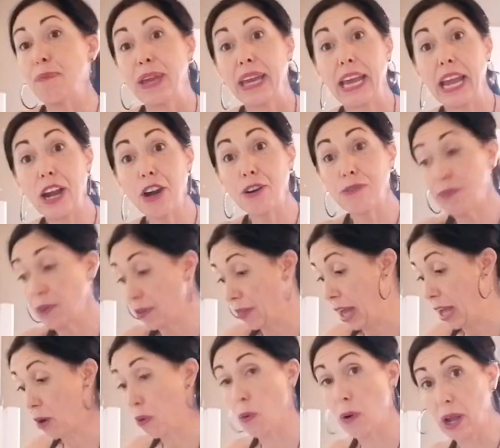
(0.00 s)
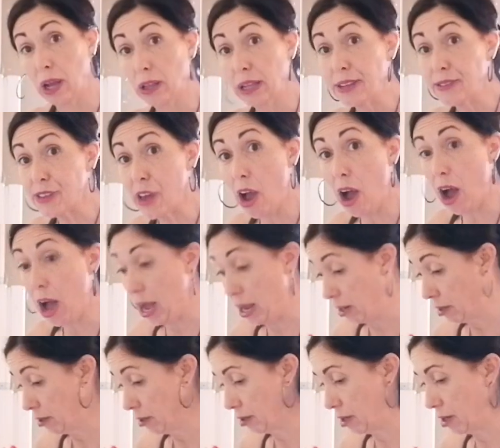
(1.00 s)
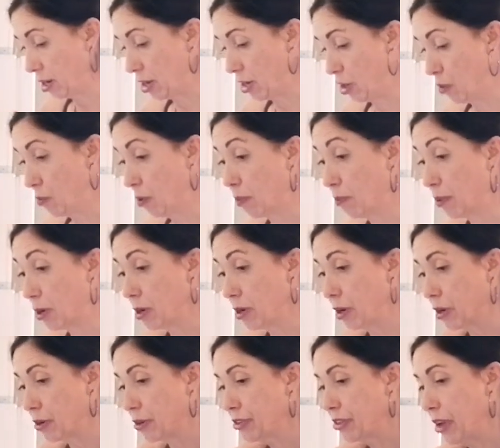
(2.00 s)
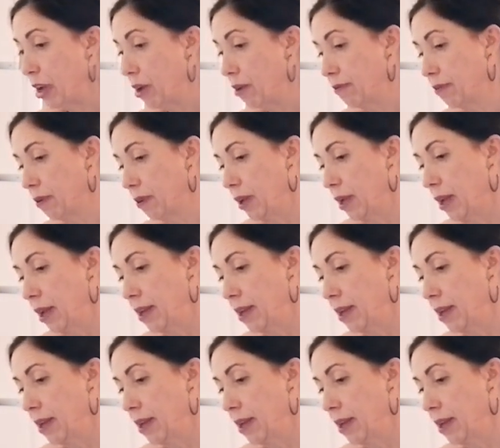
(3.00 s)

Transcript: Be careful, that oil is hot and you will burn yourself.